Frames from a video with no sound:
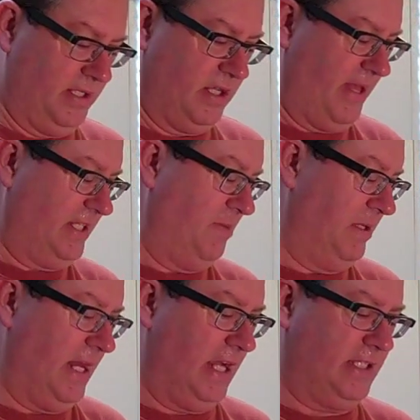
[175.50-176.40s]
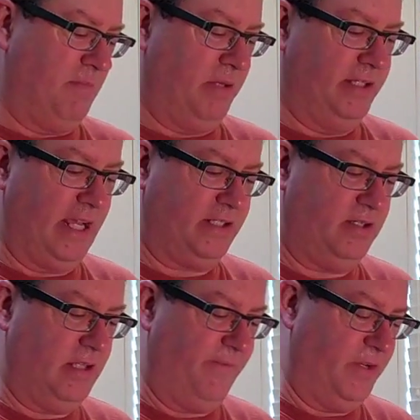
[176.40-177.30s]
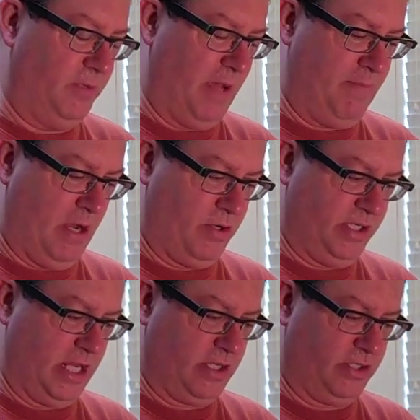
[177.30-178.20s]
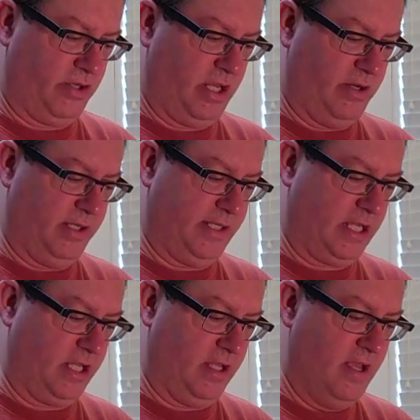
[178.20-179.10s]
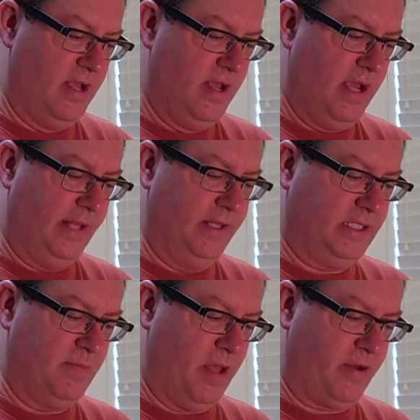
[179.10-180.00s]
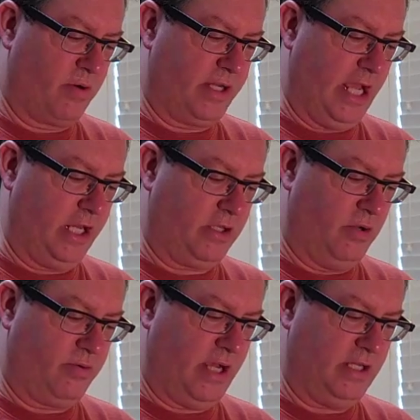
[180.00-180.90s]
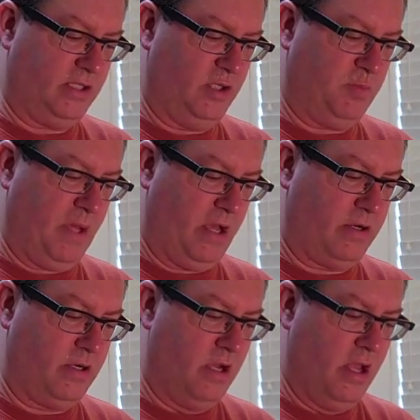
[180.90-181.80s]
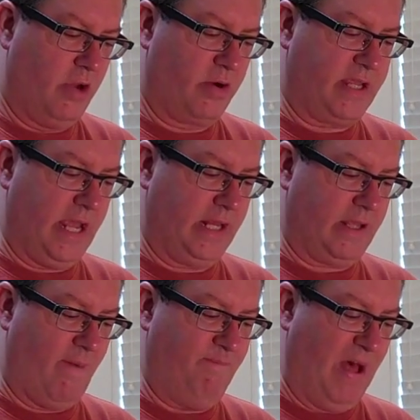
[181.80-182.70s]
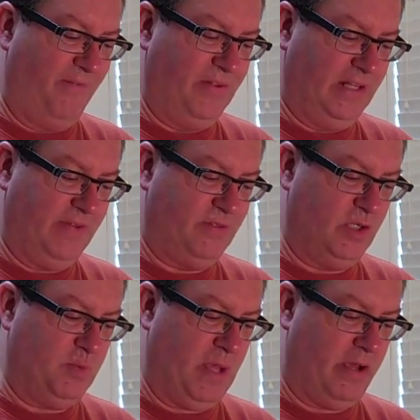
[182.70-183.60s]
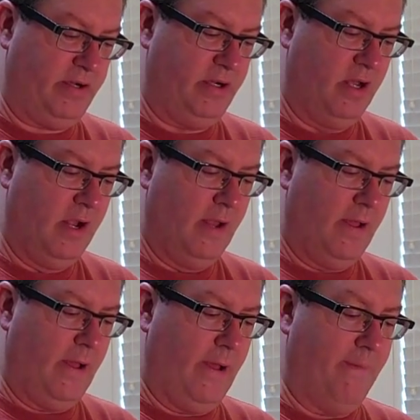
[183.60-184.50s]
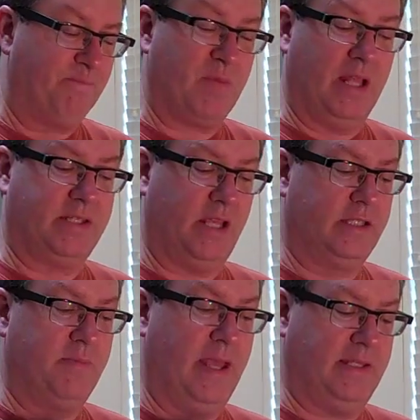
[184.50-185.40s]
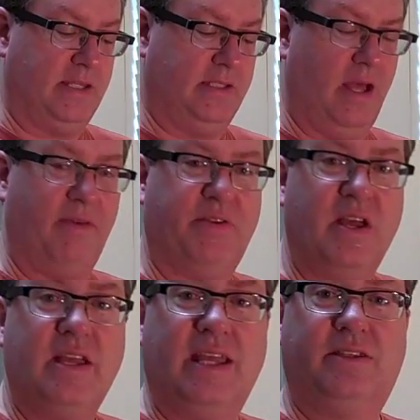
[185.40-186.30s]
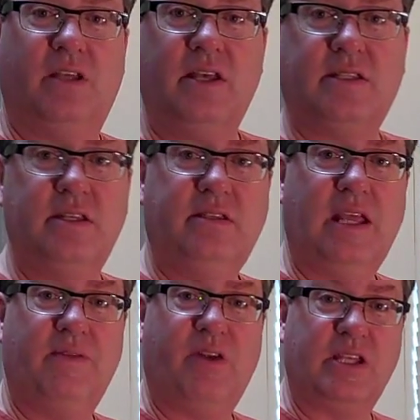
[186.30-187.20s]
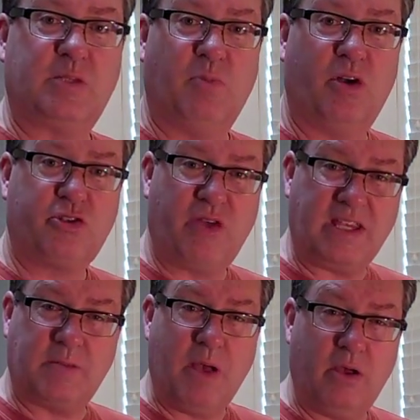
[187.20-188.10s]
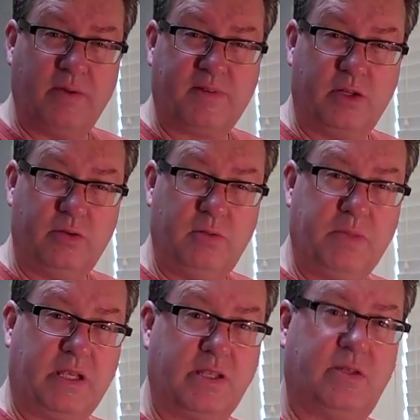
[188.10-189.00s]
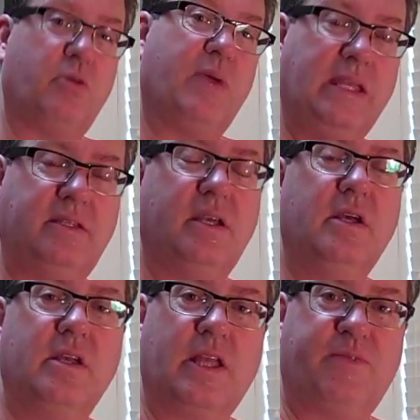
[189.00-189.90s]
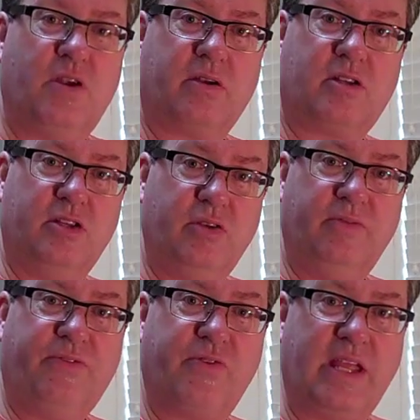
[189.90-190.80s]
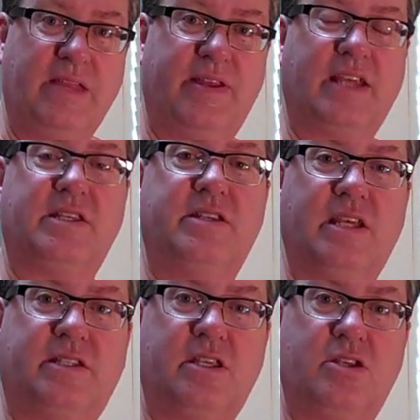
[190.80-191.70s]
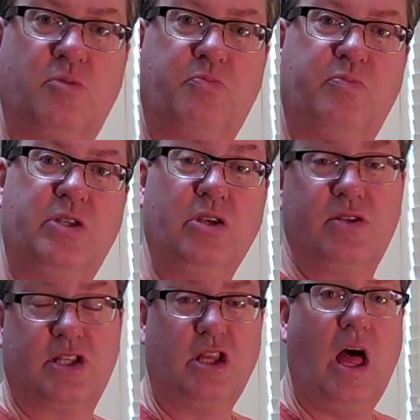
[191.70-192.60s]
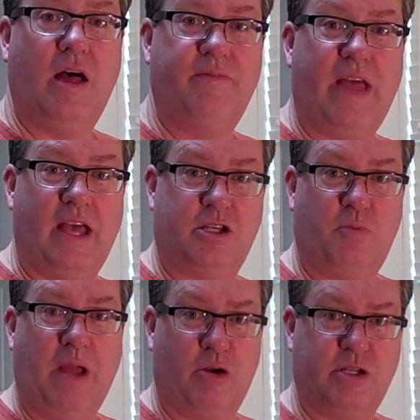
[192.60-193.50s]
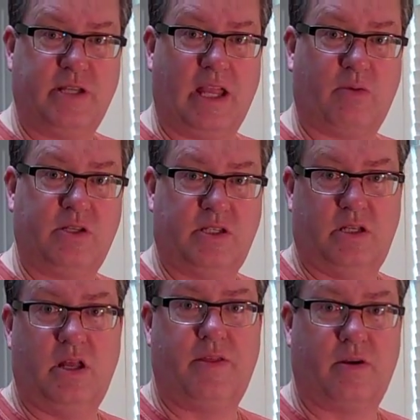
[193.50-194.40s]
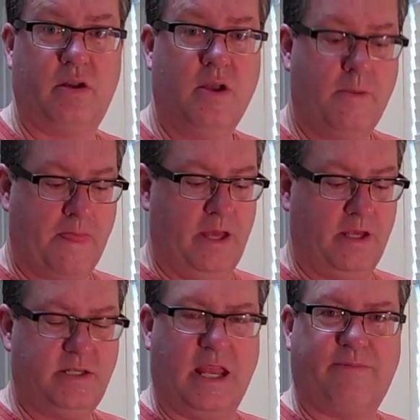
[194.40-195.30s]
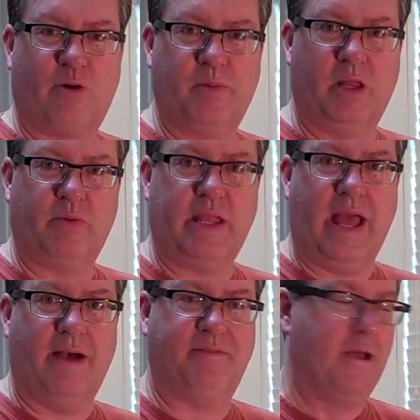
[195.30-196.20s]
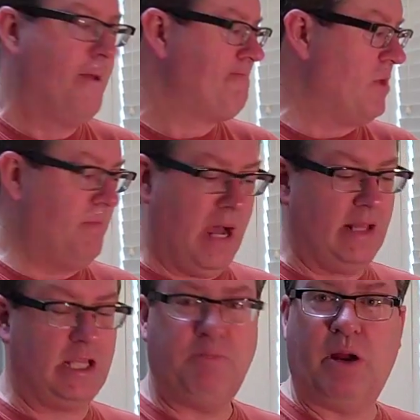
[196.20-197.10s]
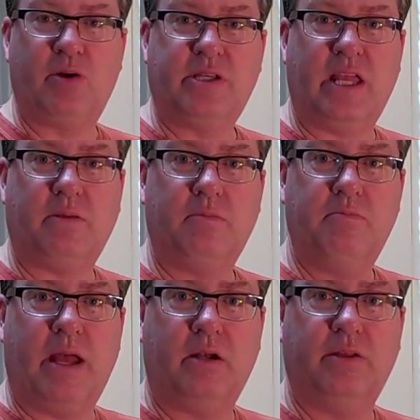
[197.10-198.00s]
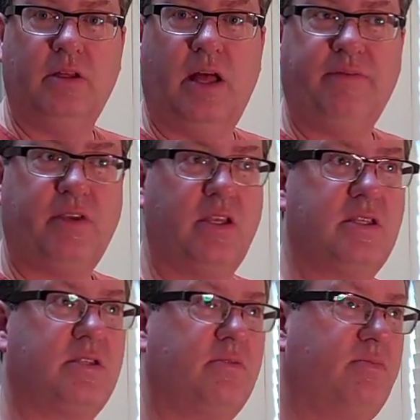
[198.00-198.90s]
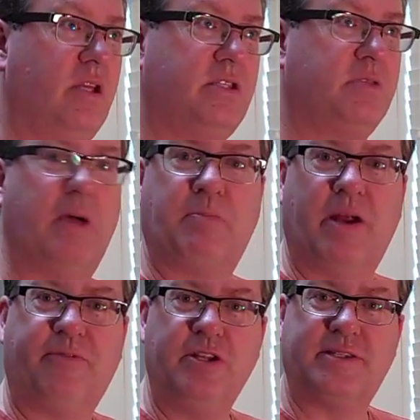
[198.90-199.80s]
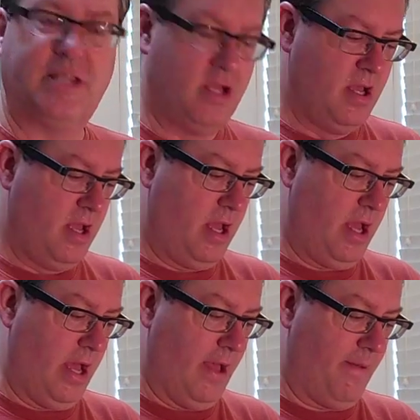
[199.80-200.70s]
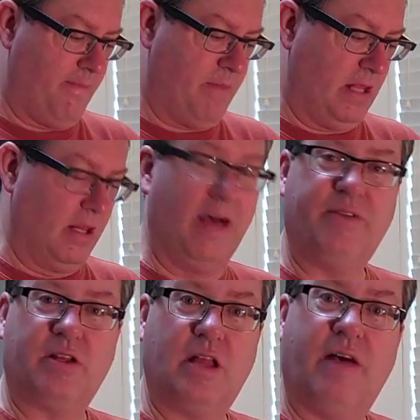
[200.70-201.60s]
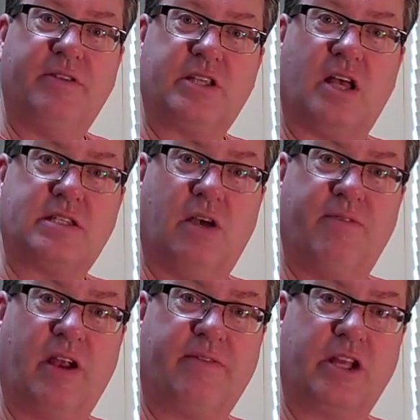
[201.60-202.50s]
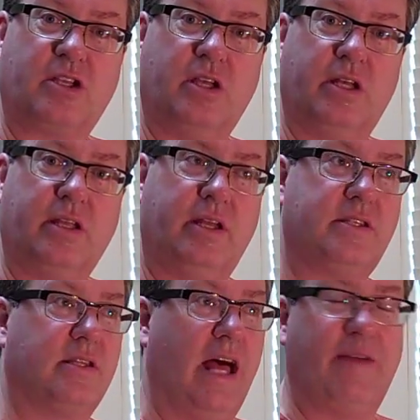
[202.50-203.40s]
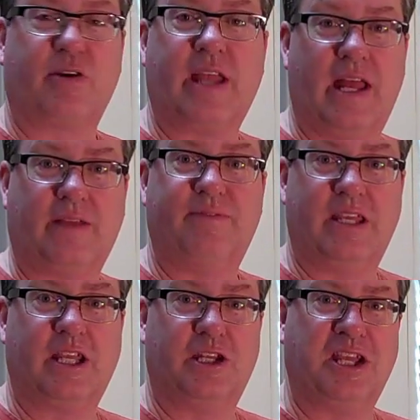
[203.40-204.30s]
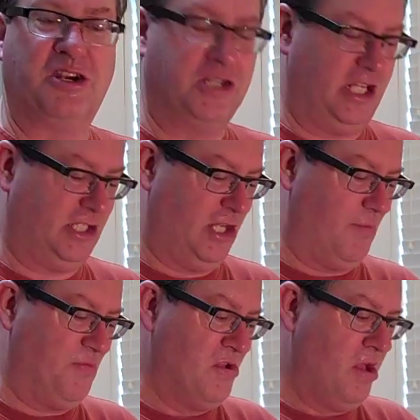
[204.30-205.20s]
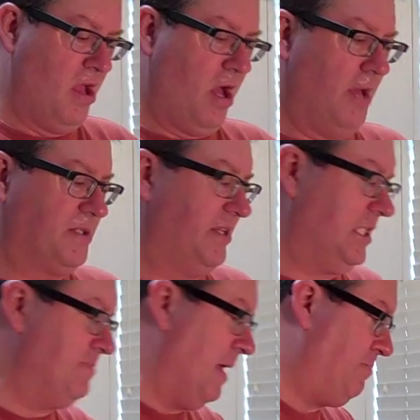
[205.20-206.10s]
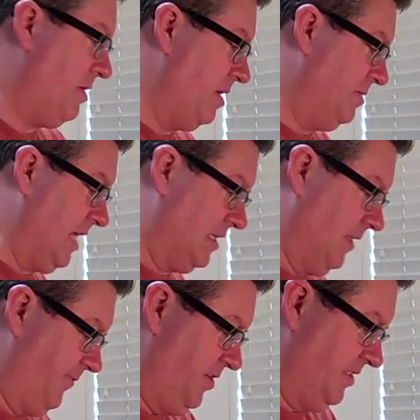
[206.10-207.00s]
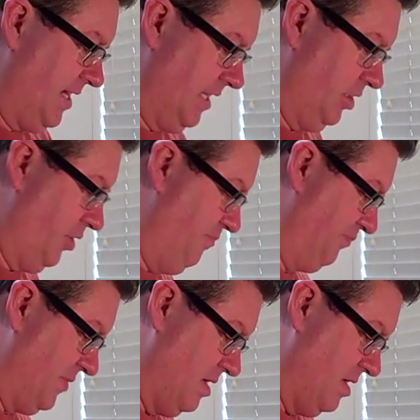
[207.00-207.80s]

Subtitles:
And so that's something that I actually blend extra stuff into my power shake. I'll show you here in a second. And then some organic oatgrass juice powder, organic alfalfa leaf juice powder. It's amazing stuff. It does contain a very small trace amount of gluten because of the wheat. If you're gluten-free, then I suggest that you use Love as your power shake, which is another shake formula we have. I like the power shake better than Love because it's just my preference. But Love is also very, very good, and it's live, organic, vegan energy. So this is my Purium shake. So the first thing I do